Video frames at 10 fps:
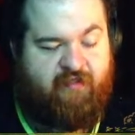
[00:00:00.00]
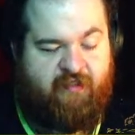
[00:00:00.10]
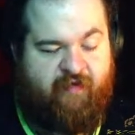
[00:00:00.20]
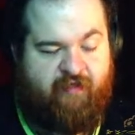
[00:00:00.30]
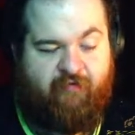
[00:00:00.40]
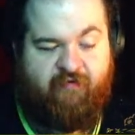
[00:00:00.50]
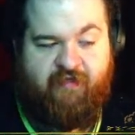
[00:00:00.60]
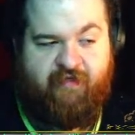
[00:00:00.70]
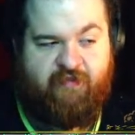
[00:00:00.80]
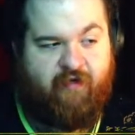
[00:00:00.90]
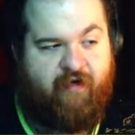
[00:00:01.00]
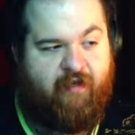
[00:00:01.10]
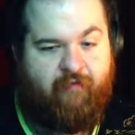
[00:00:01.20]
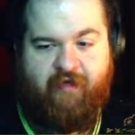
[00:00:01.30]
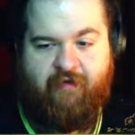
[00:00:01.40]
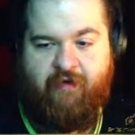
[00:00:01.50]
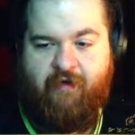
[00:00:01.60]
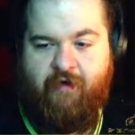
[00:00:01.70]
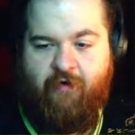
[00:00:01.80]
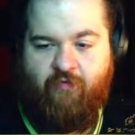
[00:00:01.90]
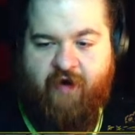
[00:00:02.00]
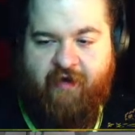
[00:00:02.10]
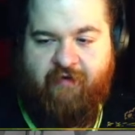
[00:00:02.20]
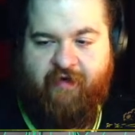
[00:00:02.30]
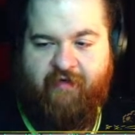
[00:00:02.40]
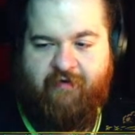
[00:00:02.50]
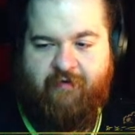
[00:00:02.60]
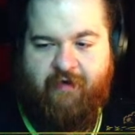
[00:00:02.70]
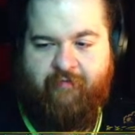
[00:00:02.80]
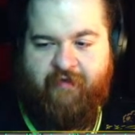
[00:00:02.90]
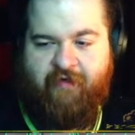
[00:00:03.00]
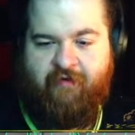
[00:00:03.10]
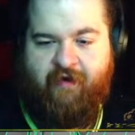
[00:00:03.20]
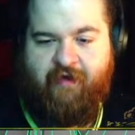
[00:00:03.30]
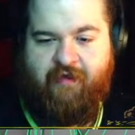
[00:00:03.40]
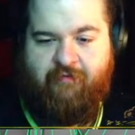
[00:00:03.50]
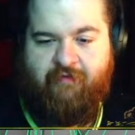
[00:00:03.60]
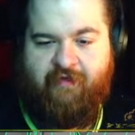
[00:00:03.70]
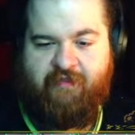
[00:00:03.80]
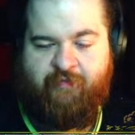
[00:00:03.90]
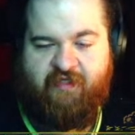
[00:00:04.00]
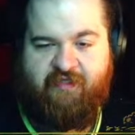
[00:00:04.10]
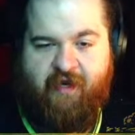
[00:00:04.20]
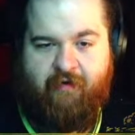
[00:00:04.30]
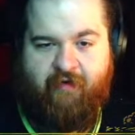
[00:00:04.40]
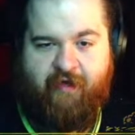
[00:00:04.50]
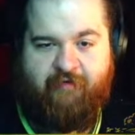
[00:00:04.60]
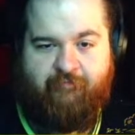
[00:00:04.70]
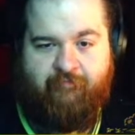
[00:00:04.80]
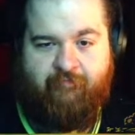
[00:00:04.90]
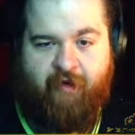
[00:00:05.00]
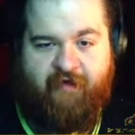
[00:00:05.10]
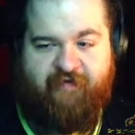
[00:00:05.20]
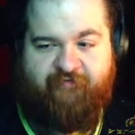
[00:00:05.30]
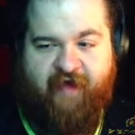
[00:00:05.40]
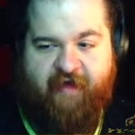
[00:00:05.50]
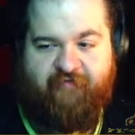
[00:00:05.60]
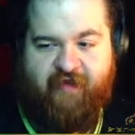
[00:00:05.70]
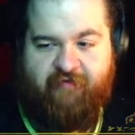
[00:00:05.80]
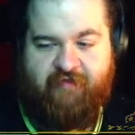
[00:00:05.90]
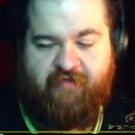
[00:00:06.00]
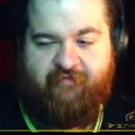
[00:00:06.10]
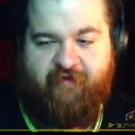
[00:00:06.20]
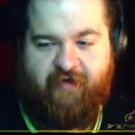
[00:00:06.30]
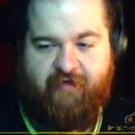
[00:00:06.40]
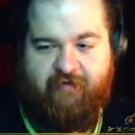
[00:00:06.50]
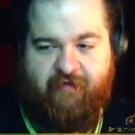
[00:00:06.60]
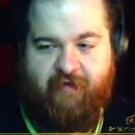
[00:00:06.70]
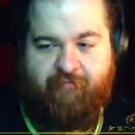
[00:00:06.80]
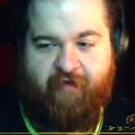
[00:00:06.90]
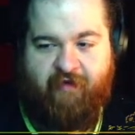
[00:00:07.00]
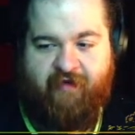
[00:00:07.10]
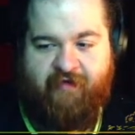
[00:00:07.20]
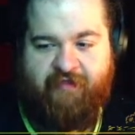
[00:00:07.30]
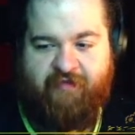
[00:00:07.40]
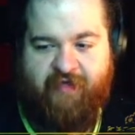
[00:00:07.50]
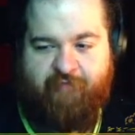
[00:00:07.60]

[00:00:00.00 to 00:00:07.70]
LODs, right? I mean, right now, I can easily put this down to like a good 5,000 fucking polygons, right?